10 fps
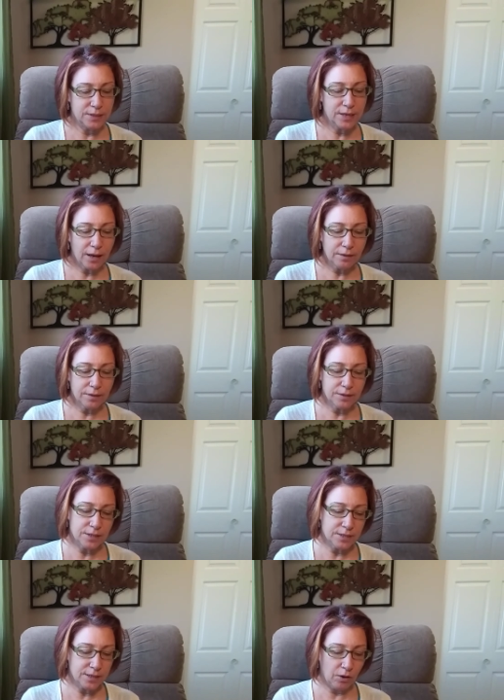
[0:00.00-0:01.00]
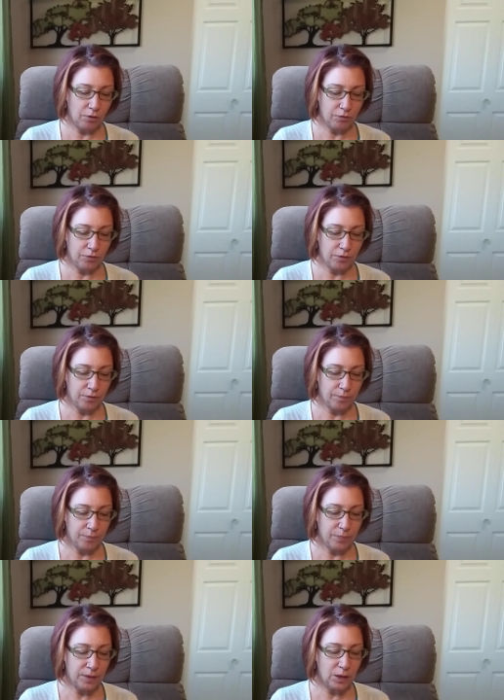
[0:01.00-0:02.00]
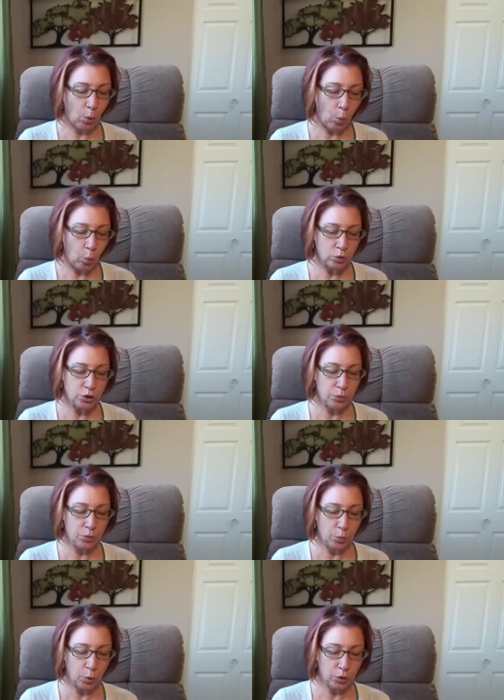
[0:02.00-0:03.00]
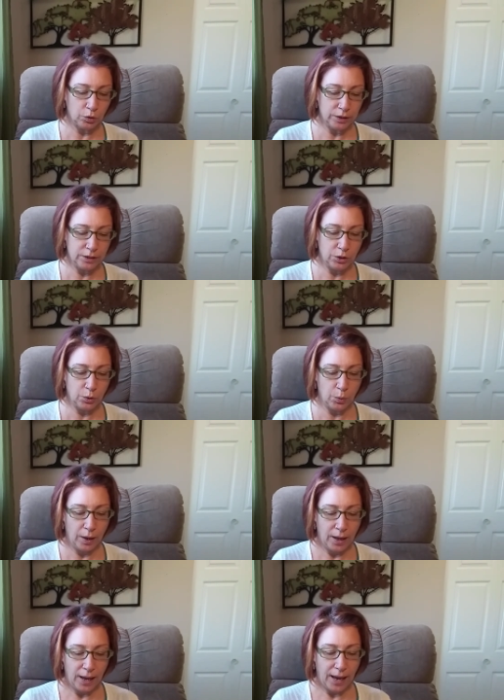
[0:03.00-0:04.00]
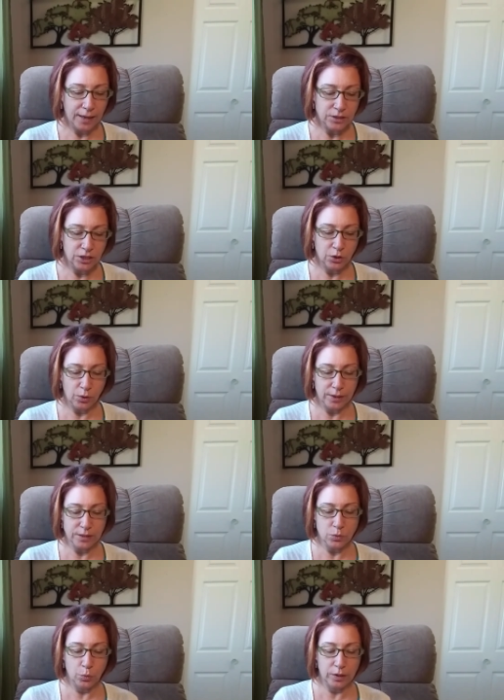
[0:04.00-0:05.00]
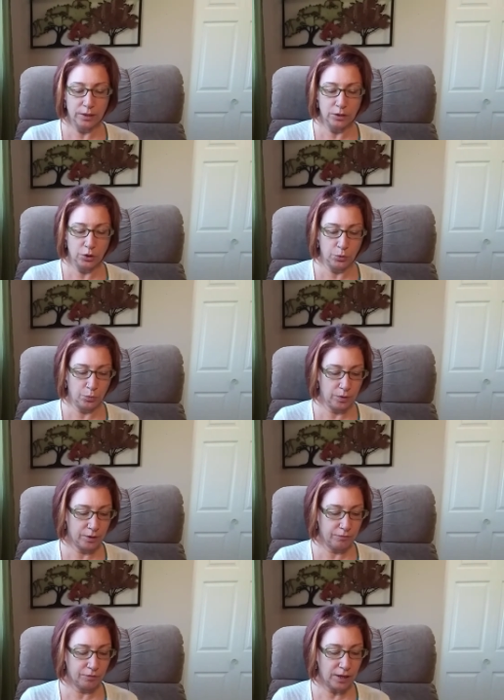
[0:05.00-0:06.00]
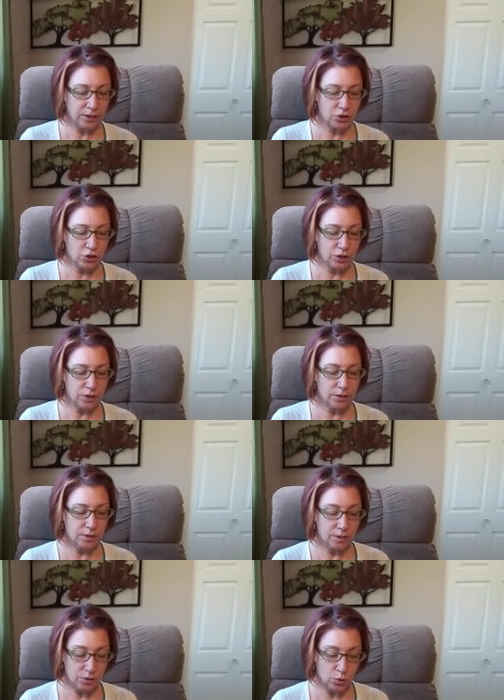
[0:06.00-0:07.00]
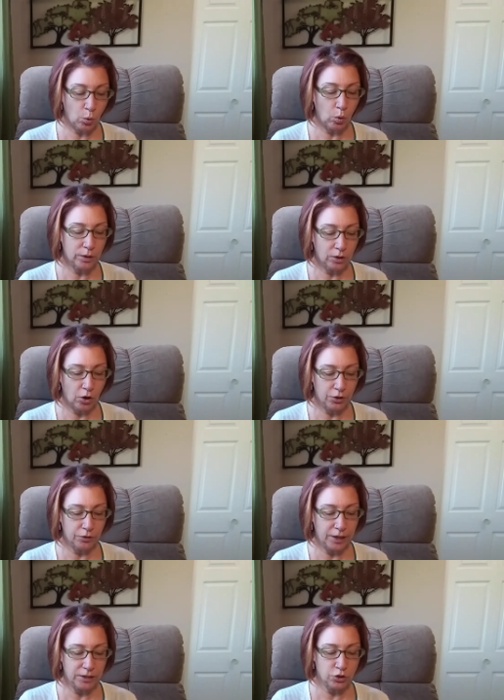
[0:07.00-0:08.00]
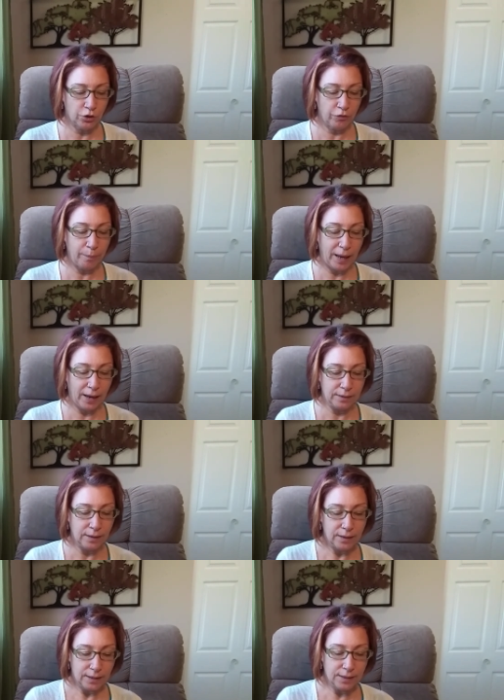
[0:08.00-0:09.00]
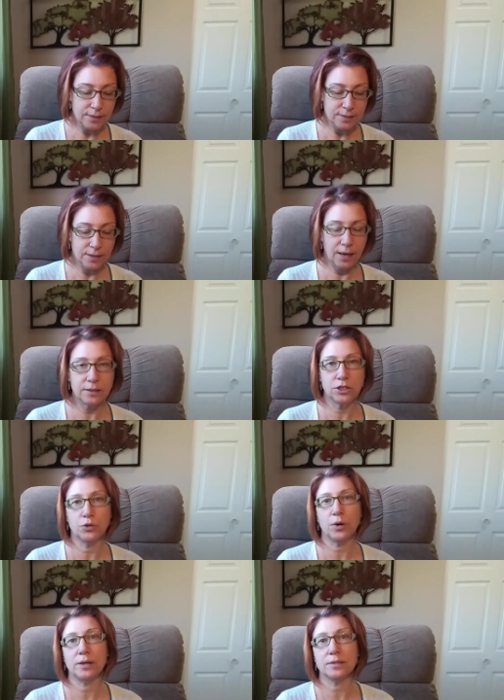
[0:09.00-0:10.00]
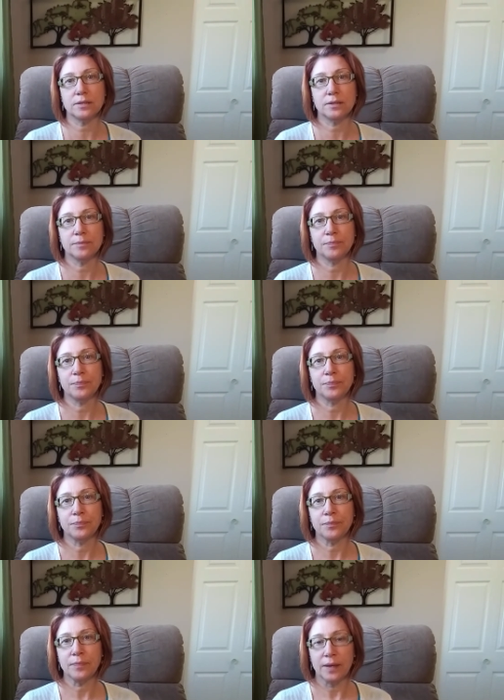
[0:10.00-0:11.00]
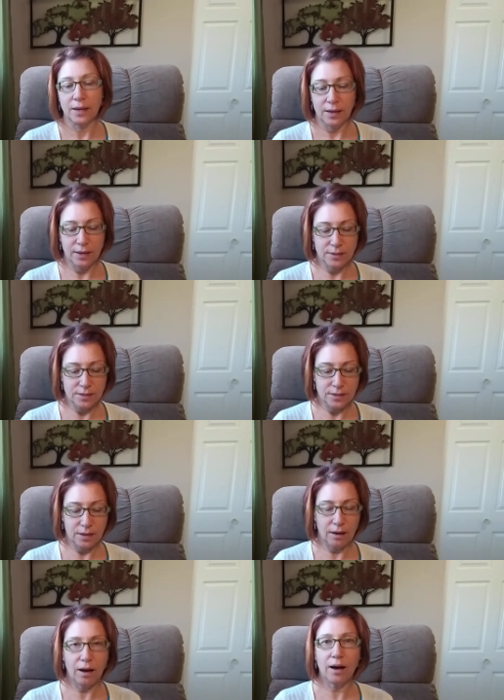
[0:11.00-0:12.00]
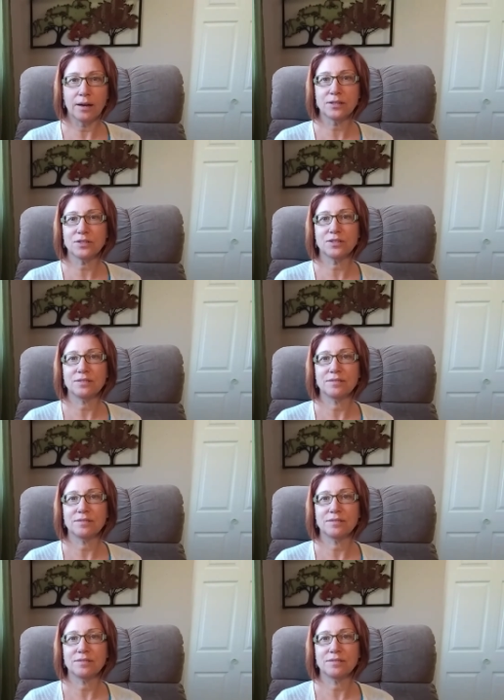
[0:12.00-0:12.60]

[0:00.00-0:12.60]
death to self, the old you, the world in you, Antichrist within you, the flesh, the soul and carnal nature of man is Antichrist. It's us